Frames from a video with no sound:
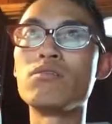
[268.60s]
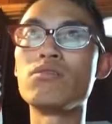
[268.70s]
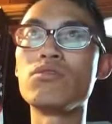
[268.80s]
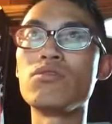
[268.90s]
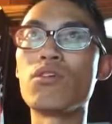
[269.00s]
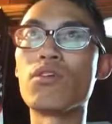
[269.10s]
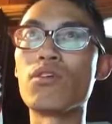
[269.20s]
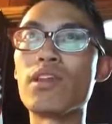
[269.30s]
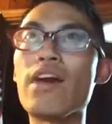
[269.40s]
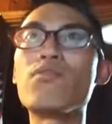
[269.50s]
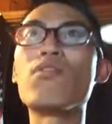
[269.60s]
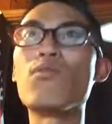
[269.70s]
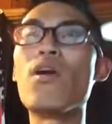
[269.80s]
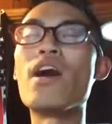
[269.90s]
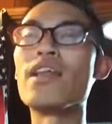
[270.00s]
your level
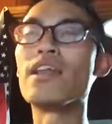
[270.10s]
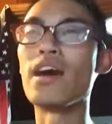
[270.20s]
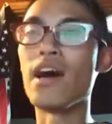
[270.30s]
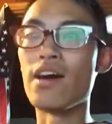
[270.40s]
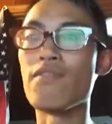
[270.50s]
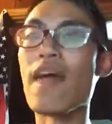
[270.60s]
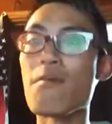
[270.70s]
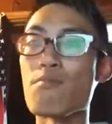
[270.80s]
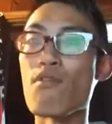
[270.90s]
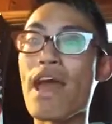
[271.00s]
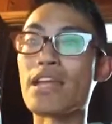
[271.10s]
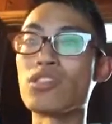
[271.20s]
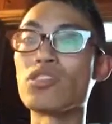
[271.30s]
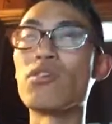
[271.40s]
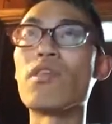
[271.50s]
1 of that
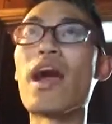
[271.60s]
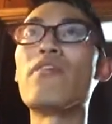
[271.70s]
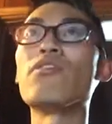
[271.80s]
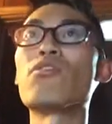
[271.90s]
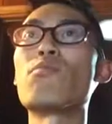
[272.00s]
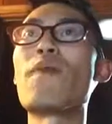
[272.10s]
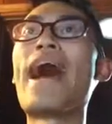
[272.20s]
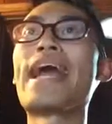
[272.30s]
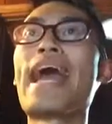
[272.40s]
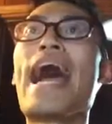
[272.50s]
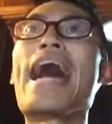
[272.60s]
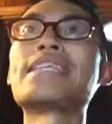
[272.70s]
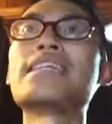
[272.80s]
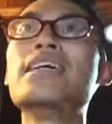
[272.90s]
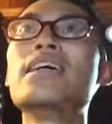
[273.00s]
branch. So now you're back
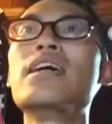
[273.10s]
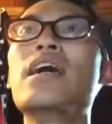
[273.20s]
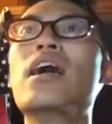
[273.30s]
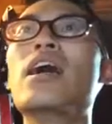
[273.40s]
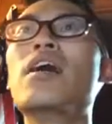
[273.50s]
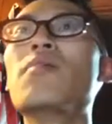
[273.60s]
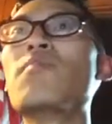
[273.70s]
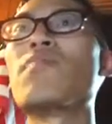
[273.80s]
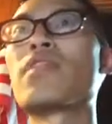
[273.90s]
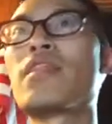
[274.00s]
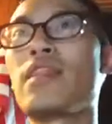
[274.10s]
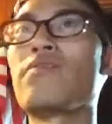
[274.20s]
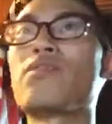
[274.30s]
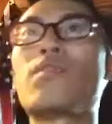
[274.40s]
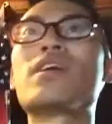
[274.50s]
at
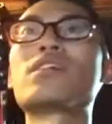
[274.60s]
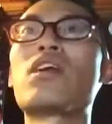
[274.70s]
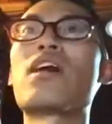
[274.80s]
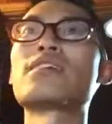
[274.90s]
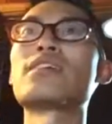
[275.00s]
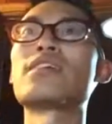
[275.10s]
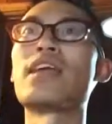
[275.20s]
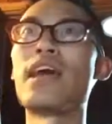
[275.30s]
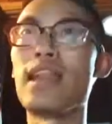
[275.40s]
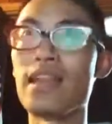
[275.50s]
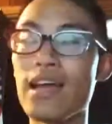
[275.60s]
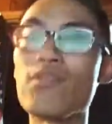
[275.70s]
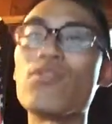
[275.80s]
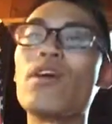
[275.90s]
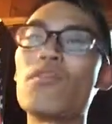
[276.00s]
level 1 toxin and
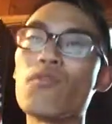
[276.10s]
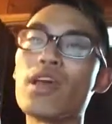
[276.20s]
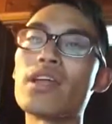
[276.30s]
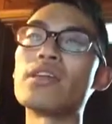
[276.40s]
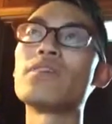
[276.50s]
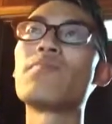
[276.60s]
level 1 wind.